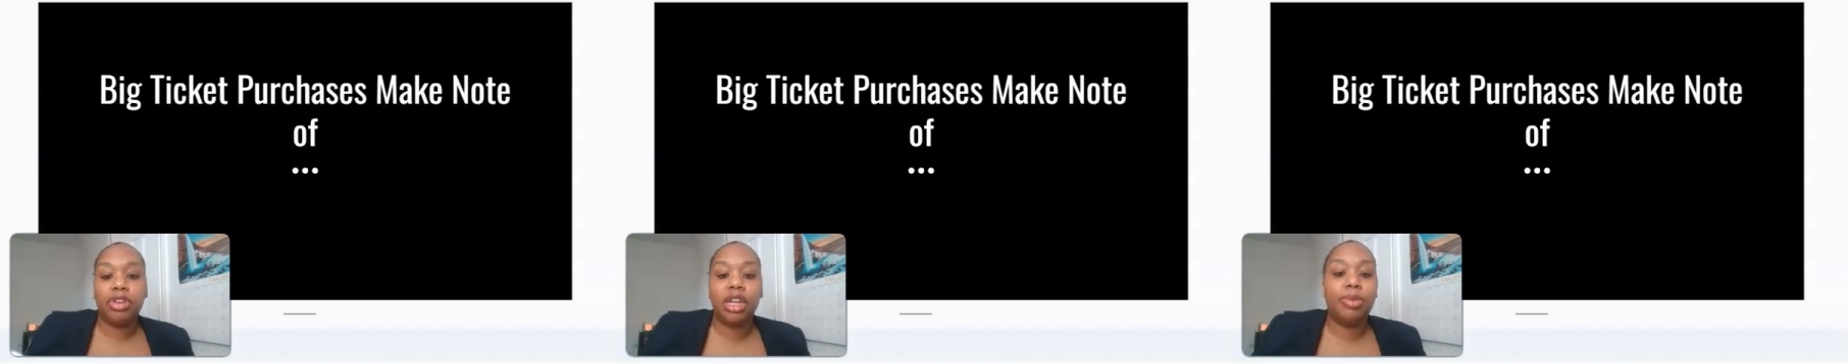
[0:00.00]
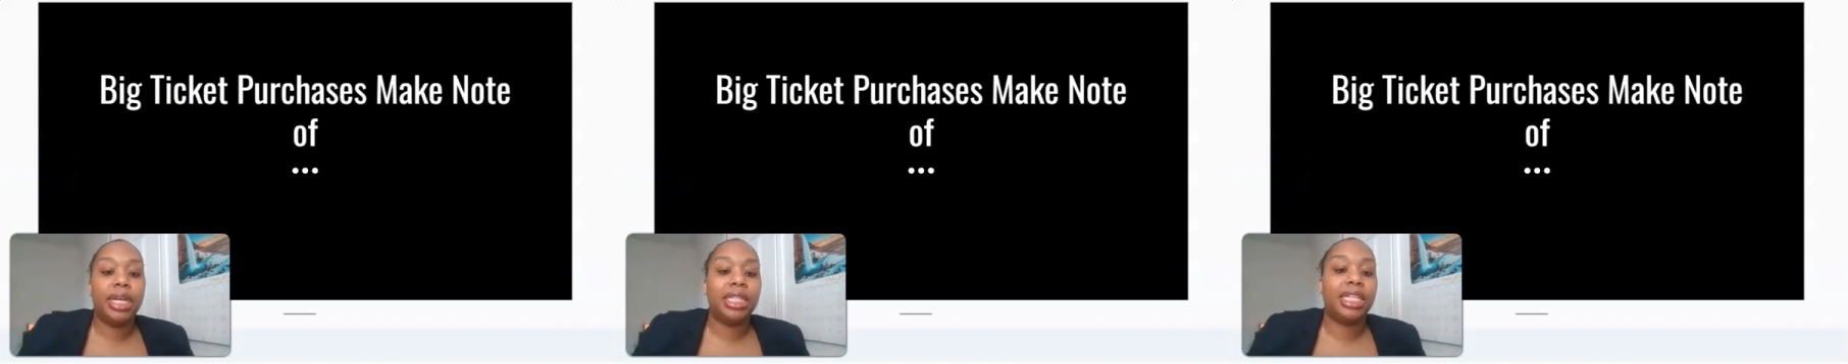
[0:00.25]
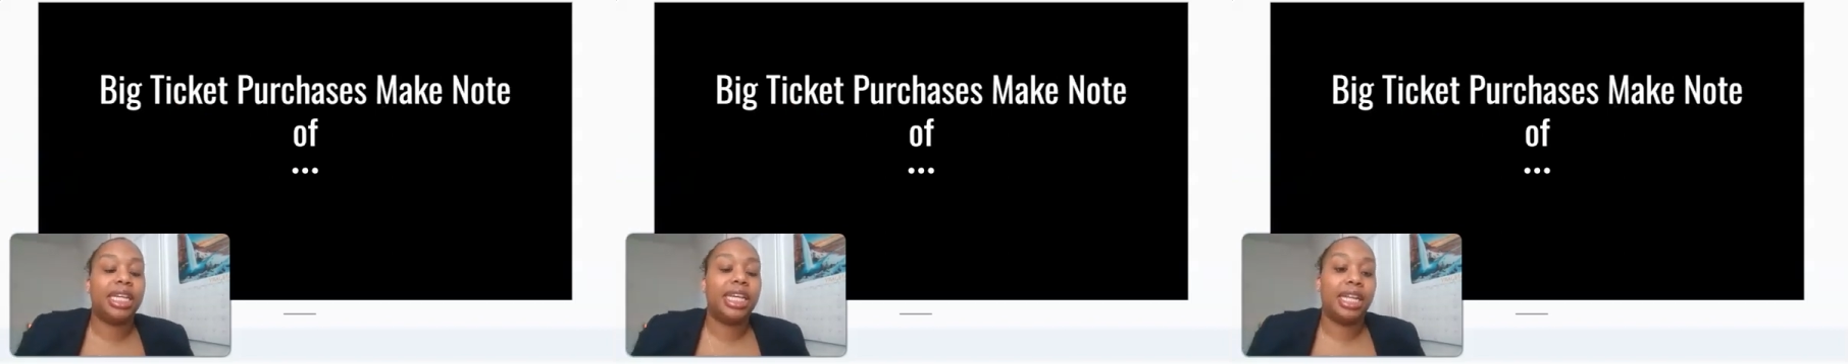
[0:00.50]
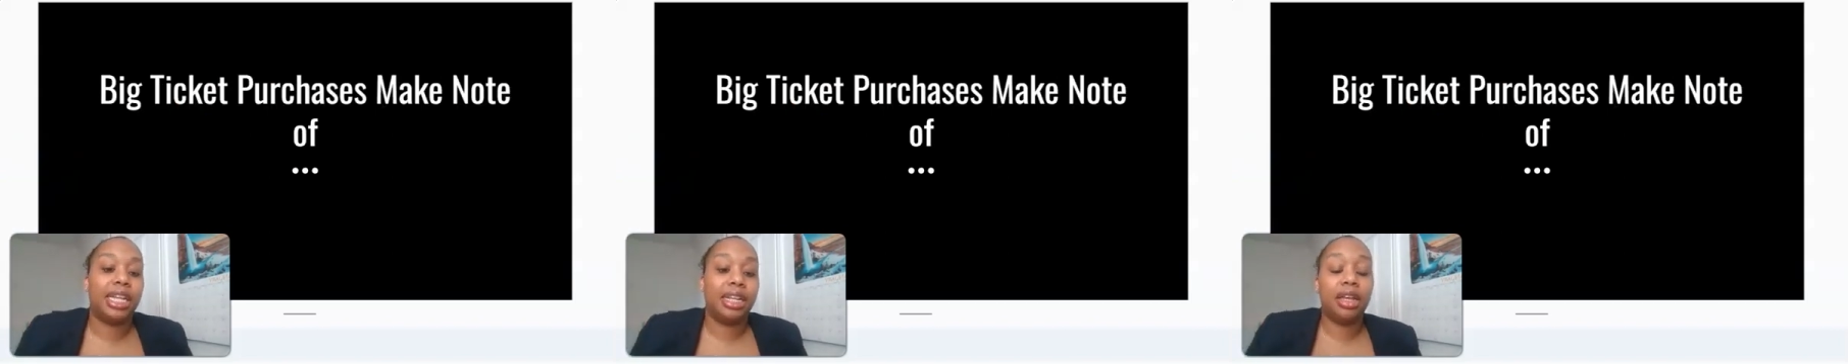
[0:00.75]
any big
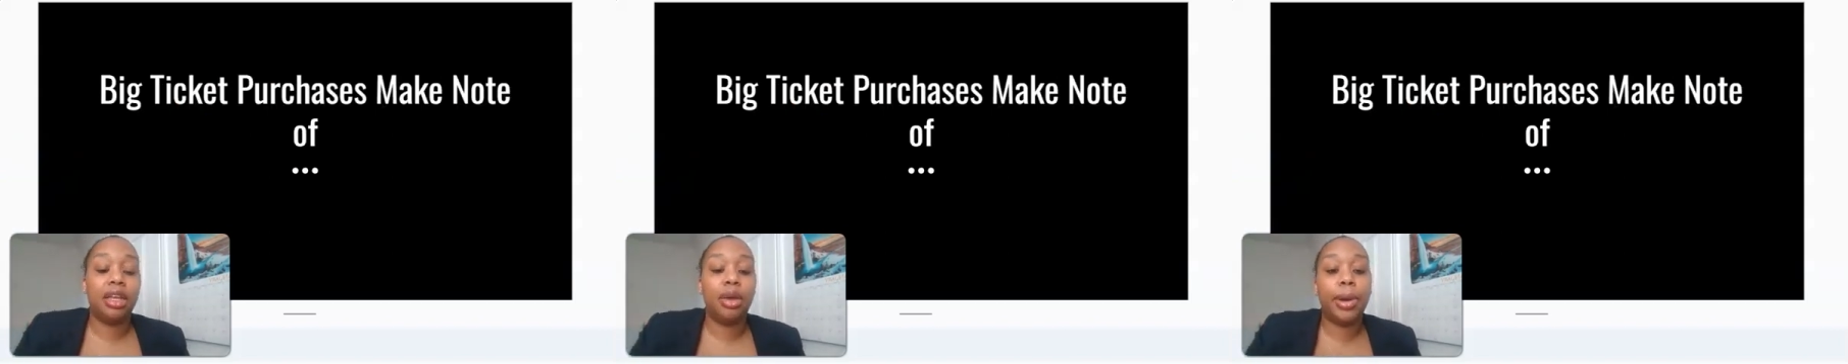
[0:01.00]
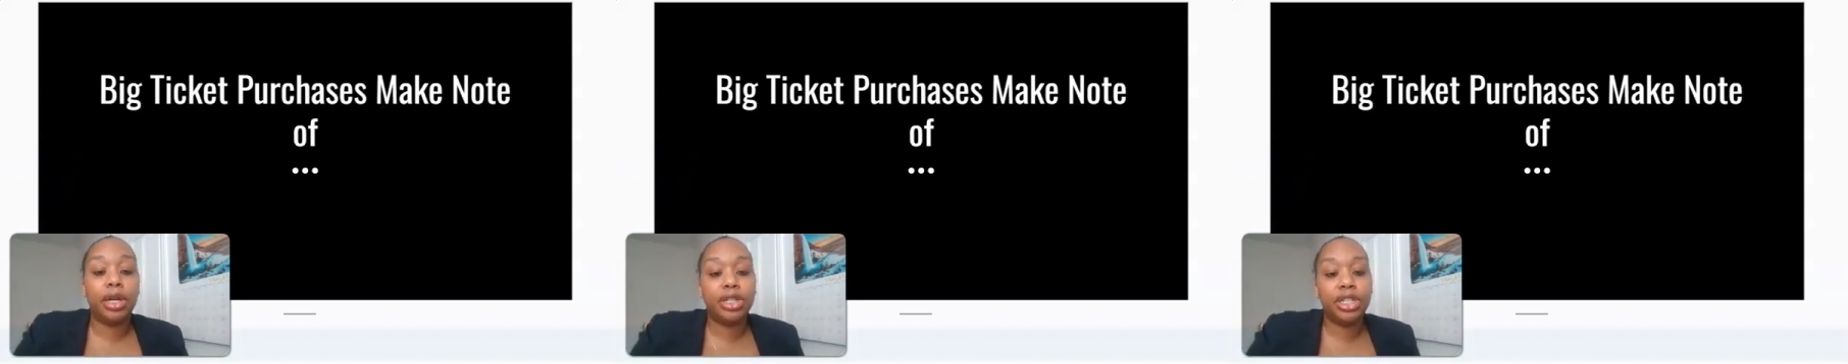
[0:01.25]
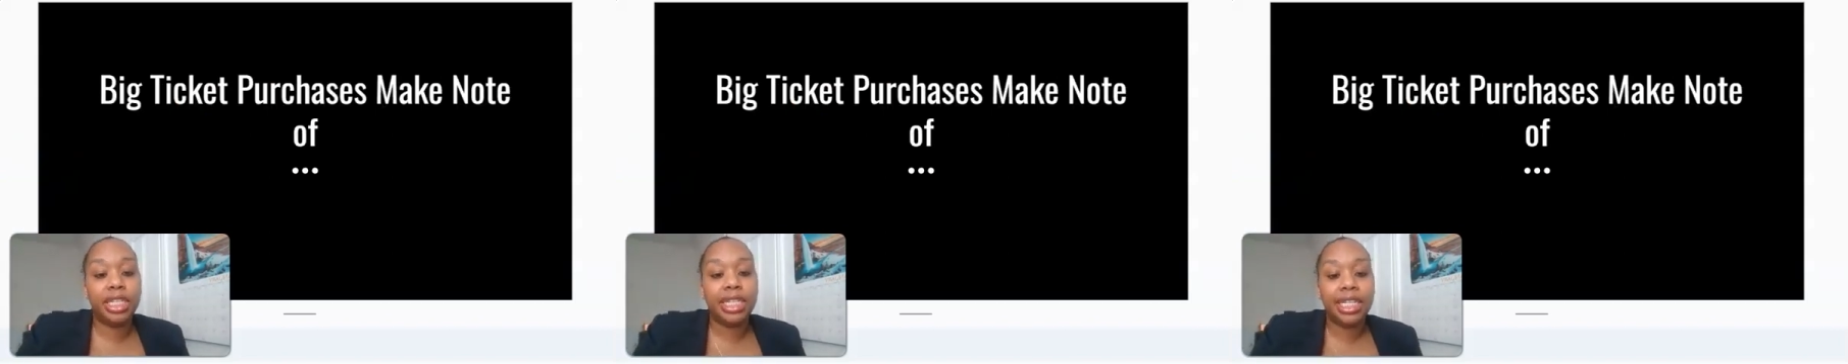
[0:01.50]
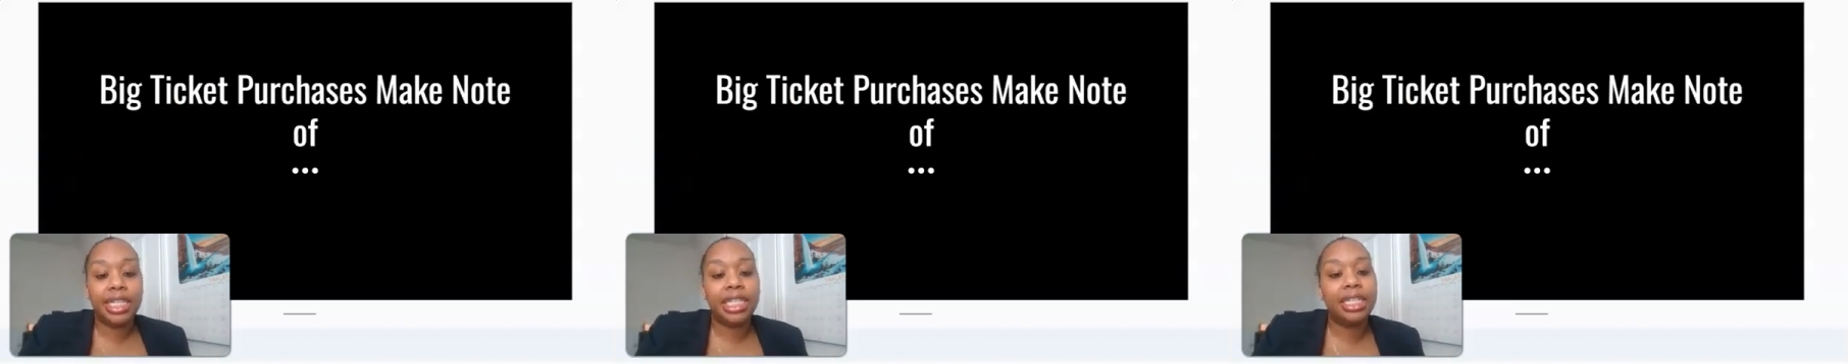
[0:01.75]
ticket
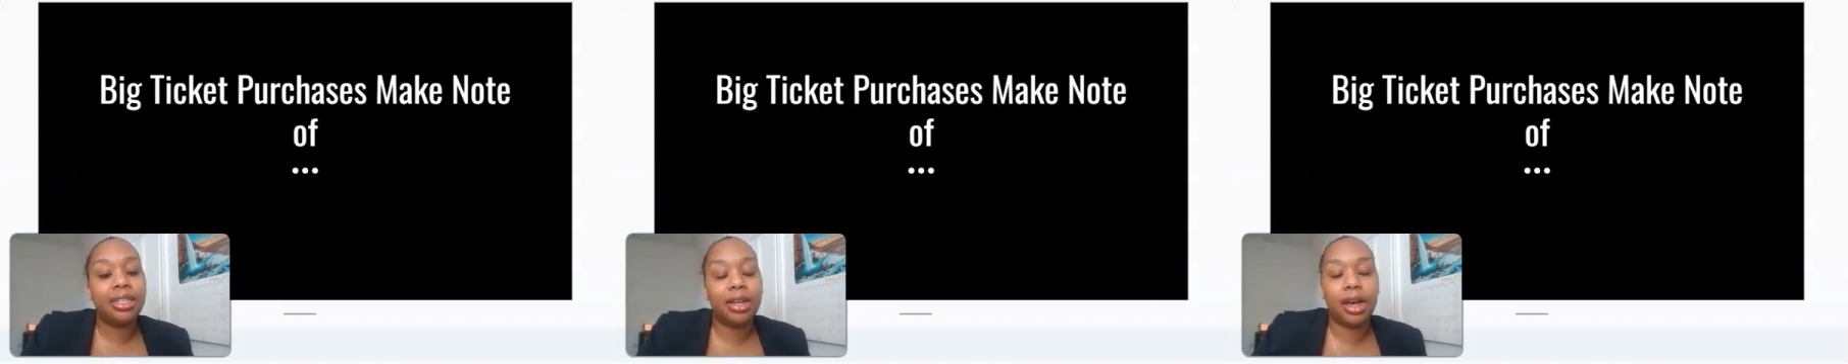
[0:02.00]
purchases.